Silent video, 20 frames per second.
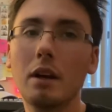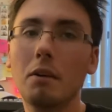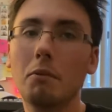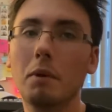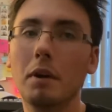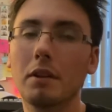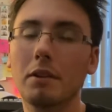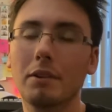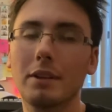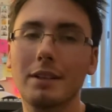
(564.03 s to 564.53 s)

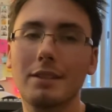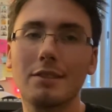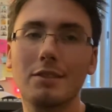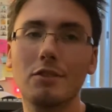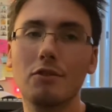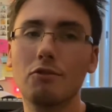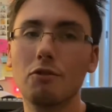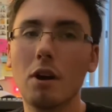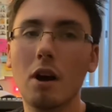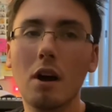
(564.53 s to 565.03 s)
whether
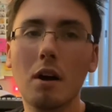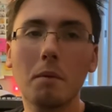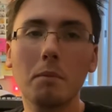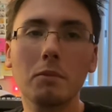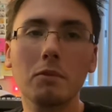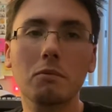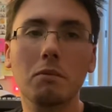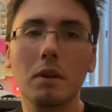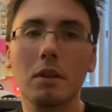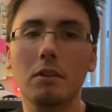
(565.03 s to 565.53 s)
it's
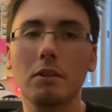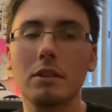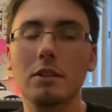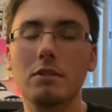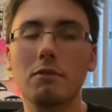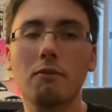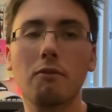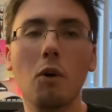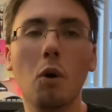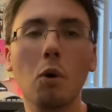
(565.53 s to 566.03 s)
drums, whether
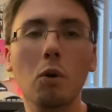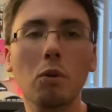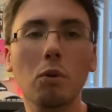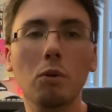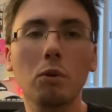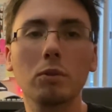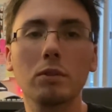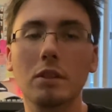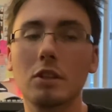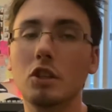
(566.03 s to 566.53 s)
it's
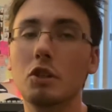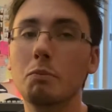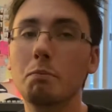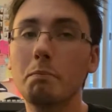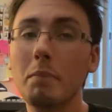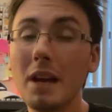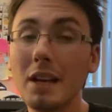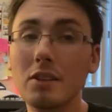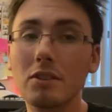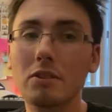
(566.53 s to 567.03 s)
vocals,
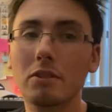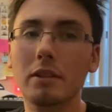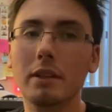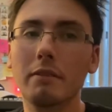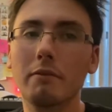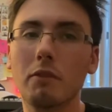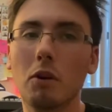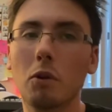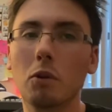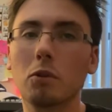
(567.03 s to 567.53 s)

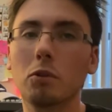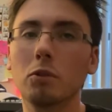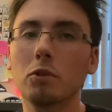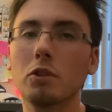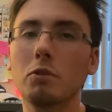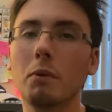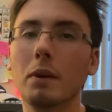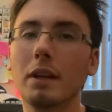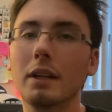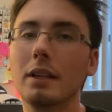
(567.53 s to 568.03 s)
especially
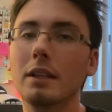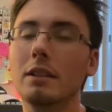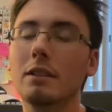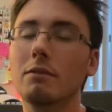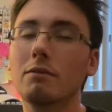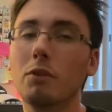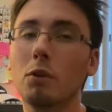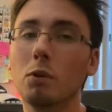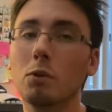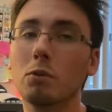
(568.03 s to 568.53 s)
vocals. You want to get
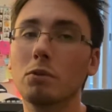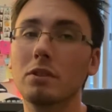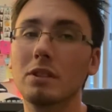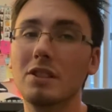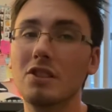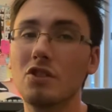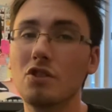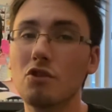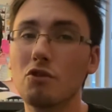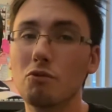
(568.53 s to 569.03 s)
the vocals
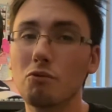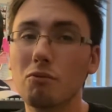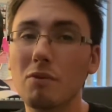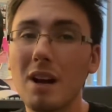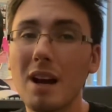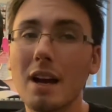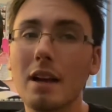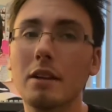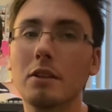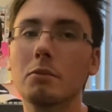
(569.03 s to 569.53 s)
as
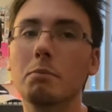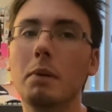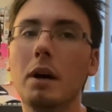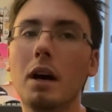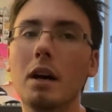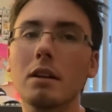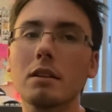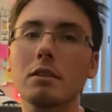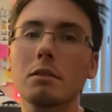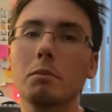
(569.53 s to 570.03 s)
dry as
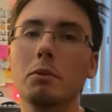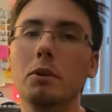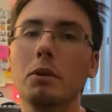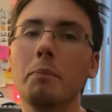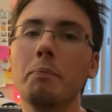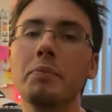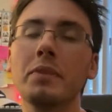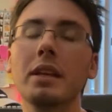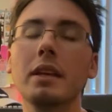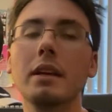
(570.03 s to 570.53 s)

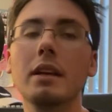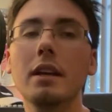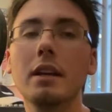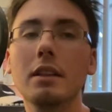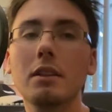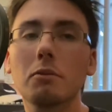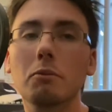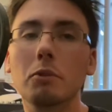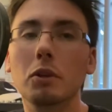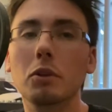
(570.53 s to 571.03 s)
possible
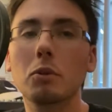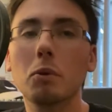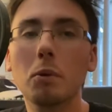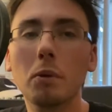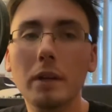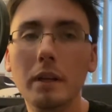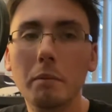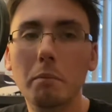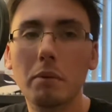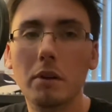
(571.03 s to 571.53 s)
in the
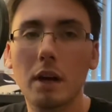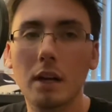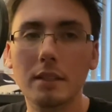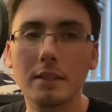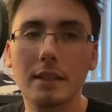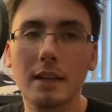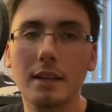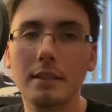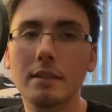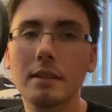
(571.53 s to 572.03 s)
recording
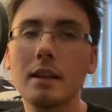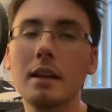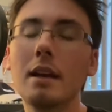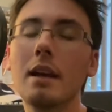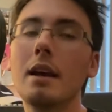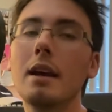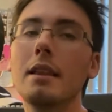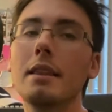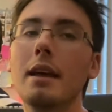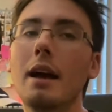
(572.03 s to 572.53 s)
process.
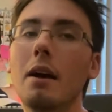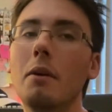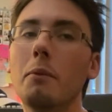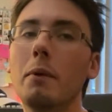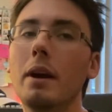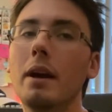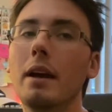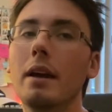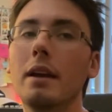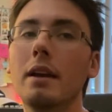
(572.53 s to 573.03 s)
That
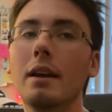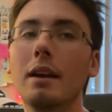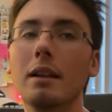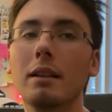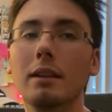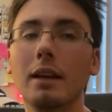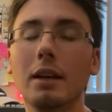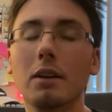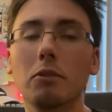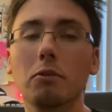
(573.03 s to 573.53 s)
way,
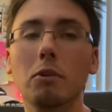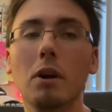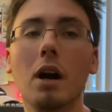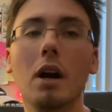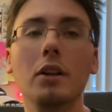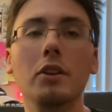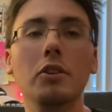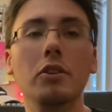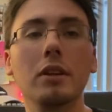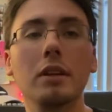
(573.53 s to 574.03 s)
later
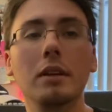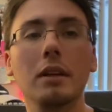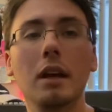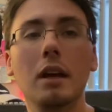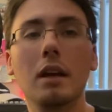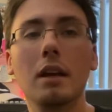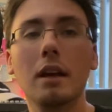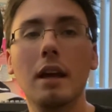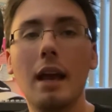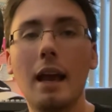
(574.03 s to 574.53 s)
on, you can
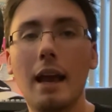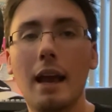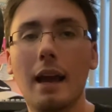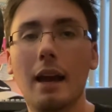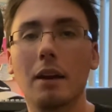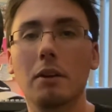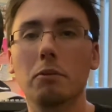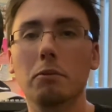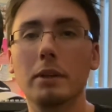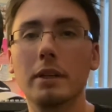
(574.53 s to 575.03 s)

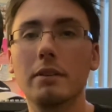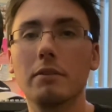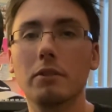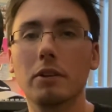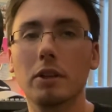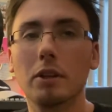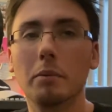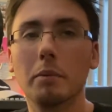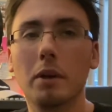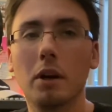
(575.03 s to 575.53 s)
add
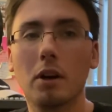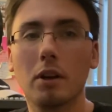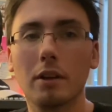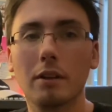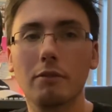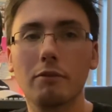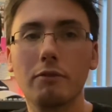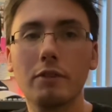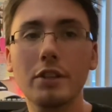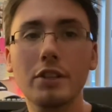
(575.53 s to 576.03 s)
reverb
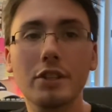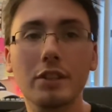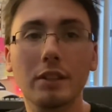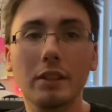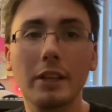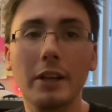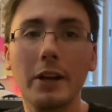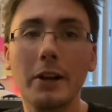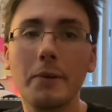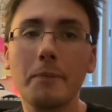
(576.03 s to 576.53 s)

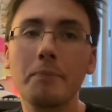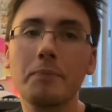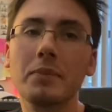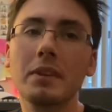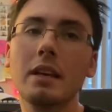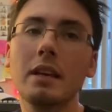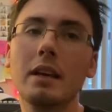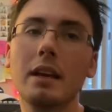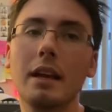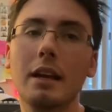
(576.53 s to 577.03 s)
artificially
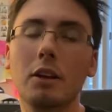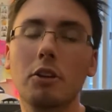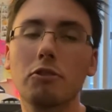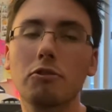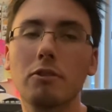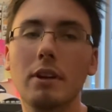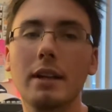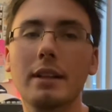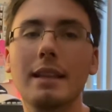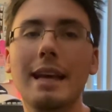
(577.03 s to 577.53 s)
and
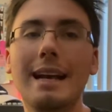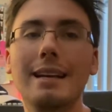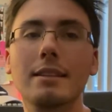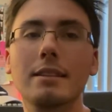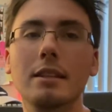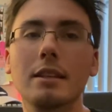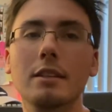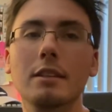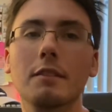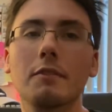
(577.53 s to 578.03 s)
create that
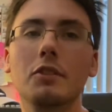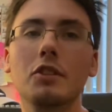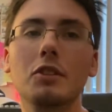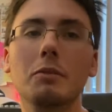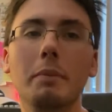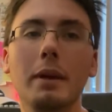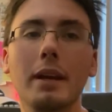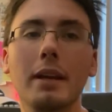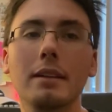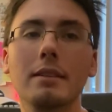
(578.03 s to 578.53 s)
sense of
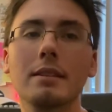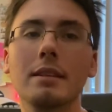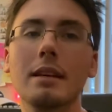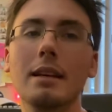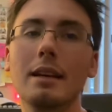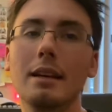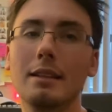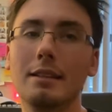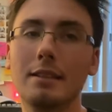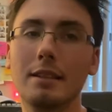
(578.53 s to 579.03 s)
space
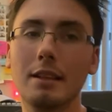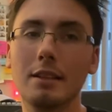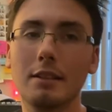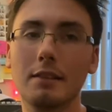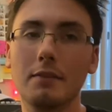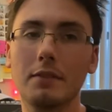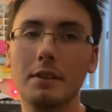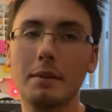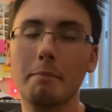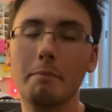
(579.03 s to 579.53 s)
and sense
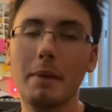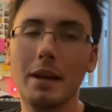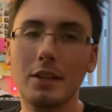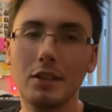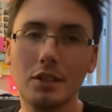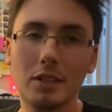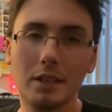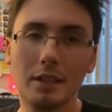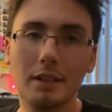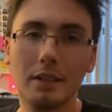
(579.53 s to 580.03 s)
of
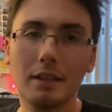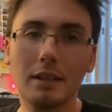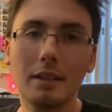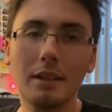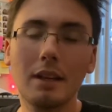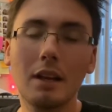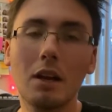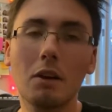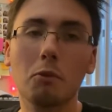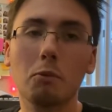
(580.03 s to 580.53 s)
dimension.
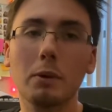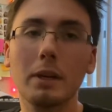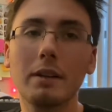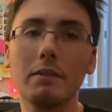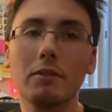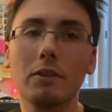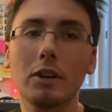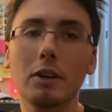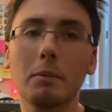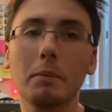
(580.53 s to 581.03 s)

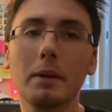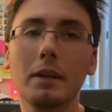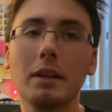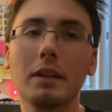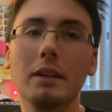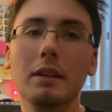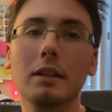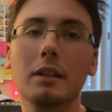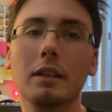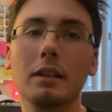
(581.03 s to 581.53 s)
Reverb
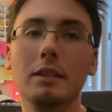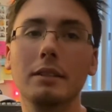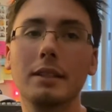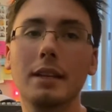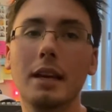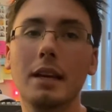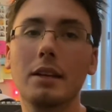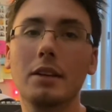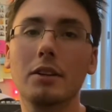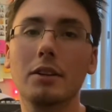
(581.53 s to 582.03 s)
can
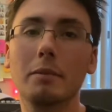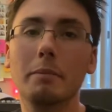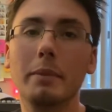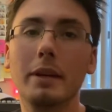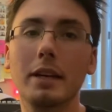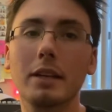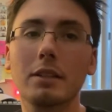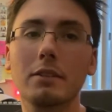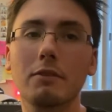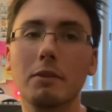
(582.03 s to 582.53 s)
take your
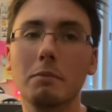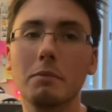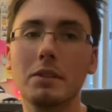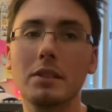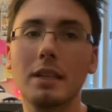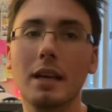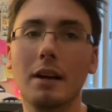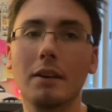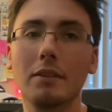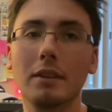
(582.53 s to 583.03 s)
mix from
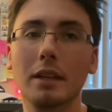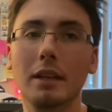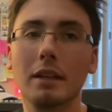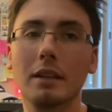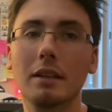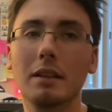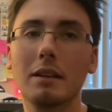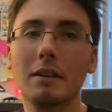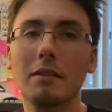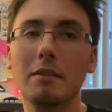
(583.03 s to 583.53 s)

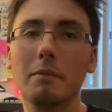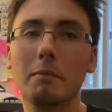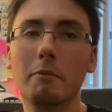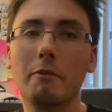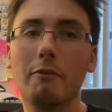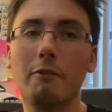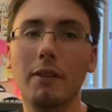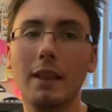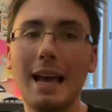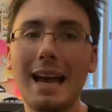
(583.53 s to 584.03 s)
sounding
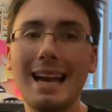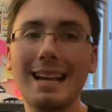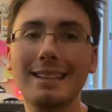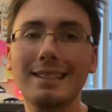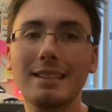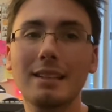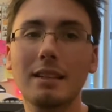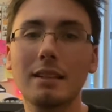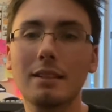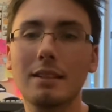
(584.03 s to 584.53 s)

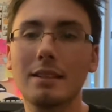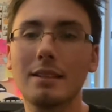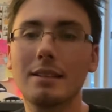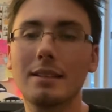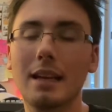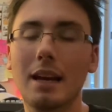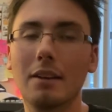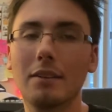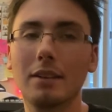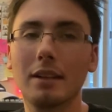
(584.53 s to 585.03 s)
flat to
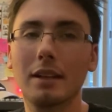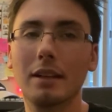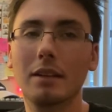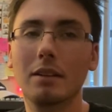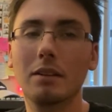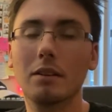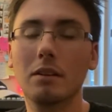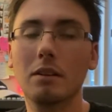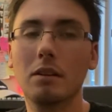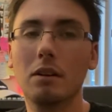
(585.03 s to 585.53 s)

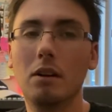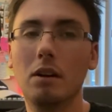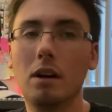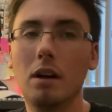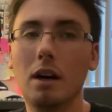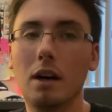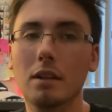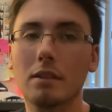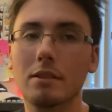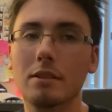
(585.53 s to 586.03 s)
sounding
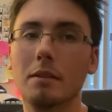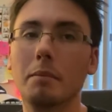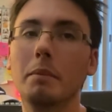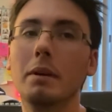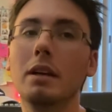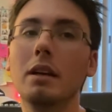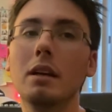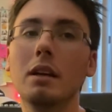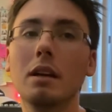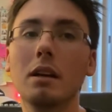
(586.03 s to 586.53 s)
awesome.
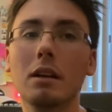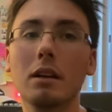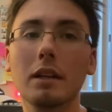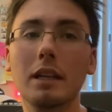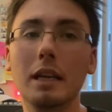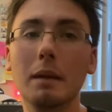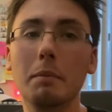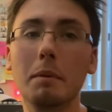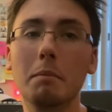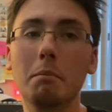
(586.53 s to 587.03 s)

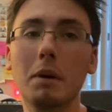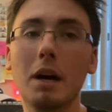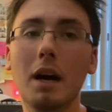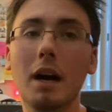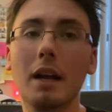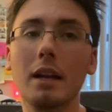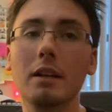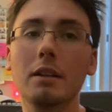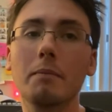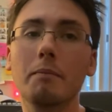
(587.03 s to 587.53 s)
Keep in
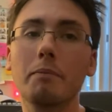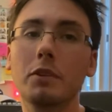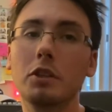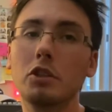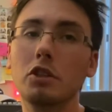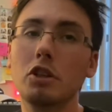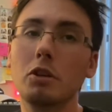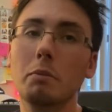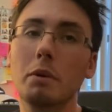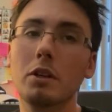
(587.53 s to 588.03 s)
mind,
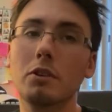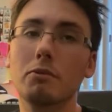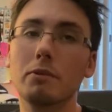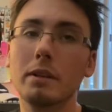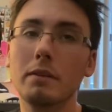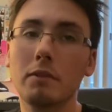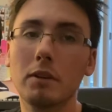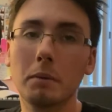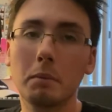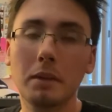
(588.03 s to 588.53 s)
too much
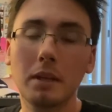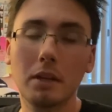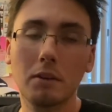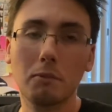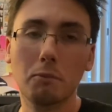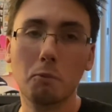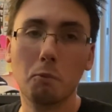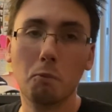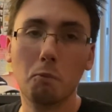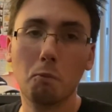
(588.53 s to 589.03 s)
reverb
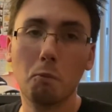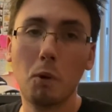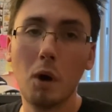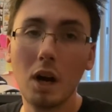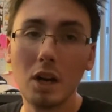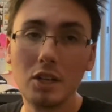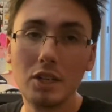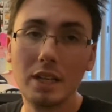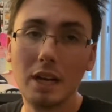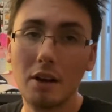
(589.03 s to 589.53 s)
can
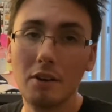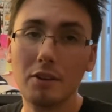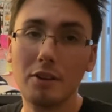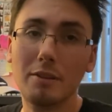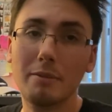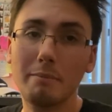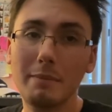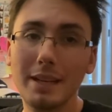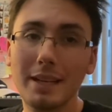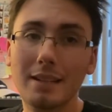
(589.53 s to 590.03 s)
wash out
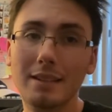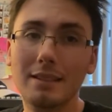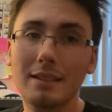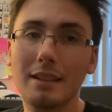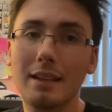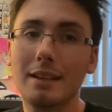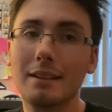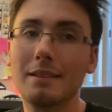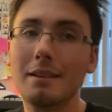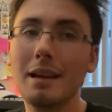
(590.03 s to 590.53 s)
your mix
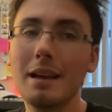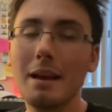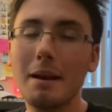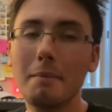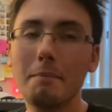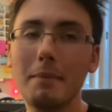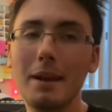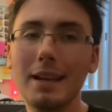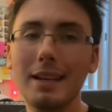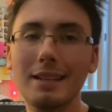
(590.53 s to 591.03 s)
and
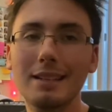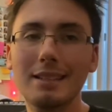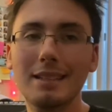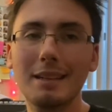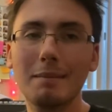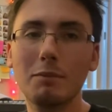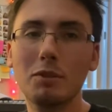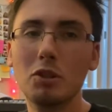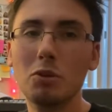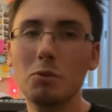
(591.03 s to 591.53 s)
make it
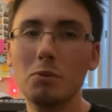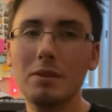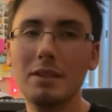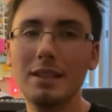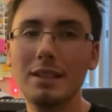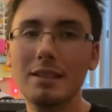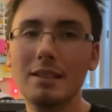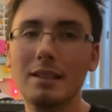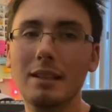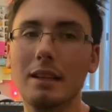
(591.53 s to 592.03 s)
seem too
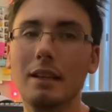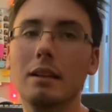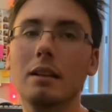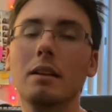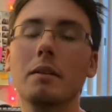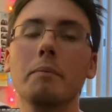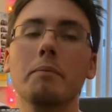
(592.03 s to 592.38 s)
distant.